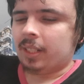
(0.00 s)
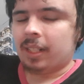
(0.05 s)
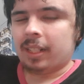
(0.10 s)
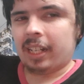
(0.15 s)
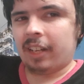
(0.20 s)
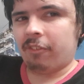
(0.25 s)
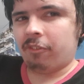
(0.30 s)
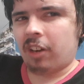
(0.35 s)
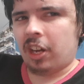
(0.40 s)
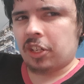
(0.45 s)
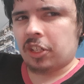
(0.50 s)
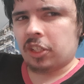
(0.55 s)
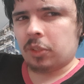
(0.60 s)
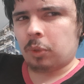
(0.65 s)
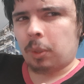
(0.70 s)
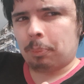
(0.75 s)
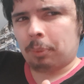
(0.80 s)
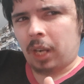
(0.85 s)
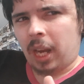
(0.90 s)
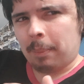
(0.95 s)
And Reginald
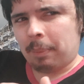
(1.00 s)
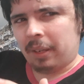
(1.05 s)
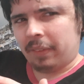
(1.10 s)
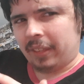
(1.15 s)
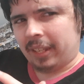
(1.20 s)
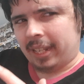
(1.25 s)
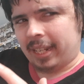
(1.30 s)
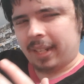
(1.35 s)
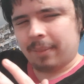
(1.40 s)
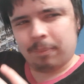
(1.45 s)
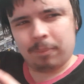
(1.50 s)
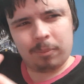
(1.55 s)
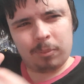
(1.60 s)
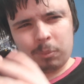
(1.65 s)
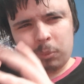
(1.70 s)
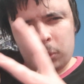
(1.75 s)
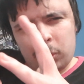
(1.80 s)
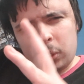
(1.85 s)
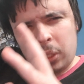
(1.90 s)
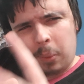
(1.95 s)
will probably be there
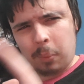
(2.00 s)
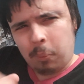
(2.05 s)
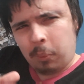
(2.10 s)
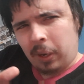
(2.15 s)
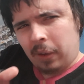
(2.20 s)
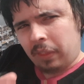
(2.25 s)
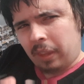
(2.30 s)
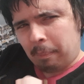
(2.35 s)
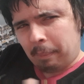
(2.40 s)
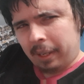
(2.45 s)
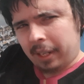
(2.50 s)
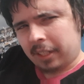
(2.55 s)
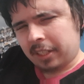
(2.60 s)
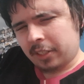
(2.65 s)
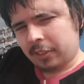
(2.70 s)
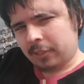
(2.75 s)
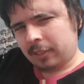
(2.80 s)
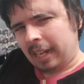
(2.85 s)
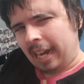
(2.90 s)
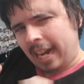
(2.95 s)
somewhere in the mix,
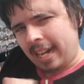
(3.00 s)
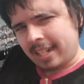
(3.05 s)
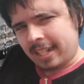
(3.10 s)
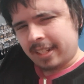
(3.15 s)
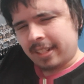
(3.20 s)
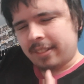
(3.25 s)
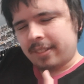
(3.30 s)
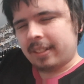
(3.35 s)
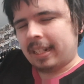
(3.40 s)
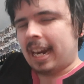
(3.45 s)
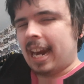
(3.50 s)
hiding